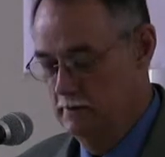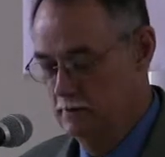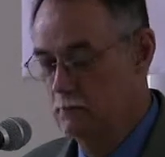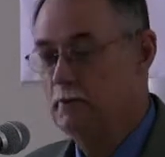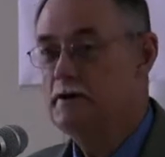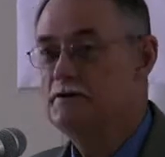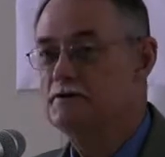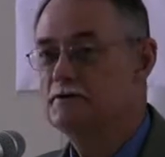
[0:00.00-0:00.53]
the
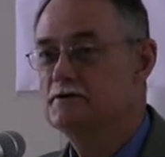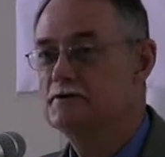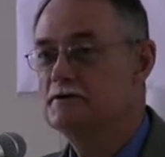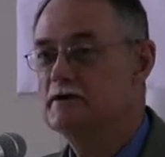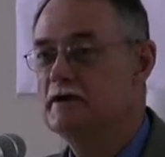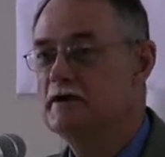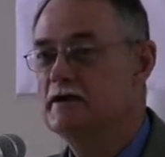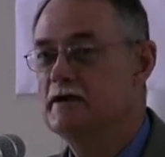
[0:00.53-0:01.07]

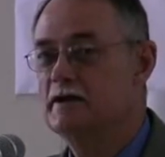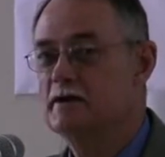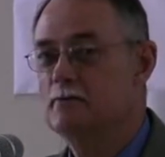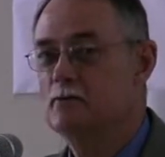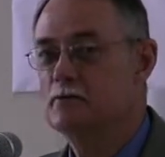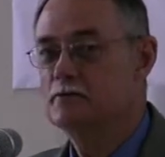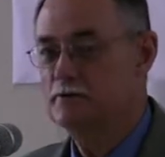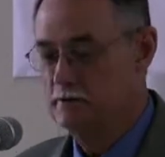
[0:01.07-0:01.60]
reasons he
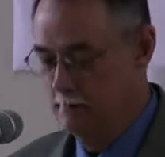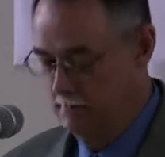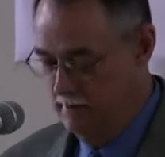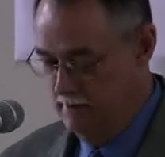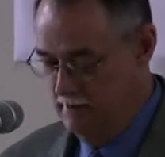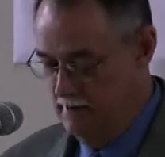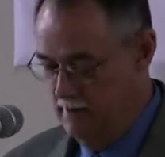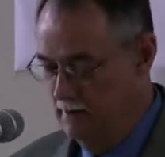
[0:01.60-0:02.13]
wants to
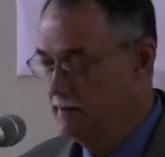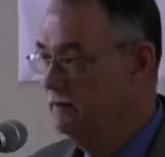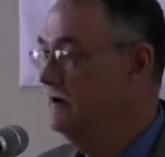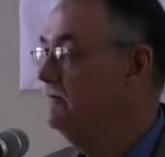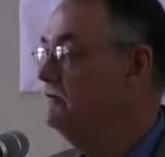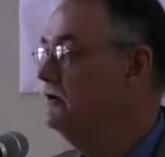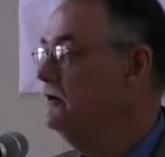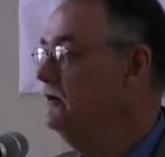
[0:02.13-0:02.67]
be
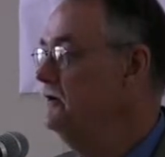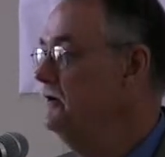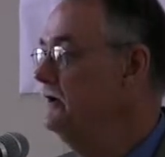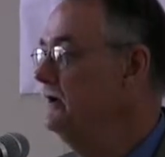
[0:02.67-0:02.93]
governor.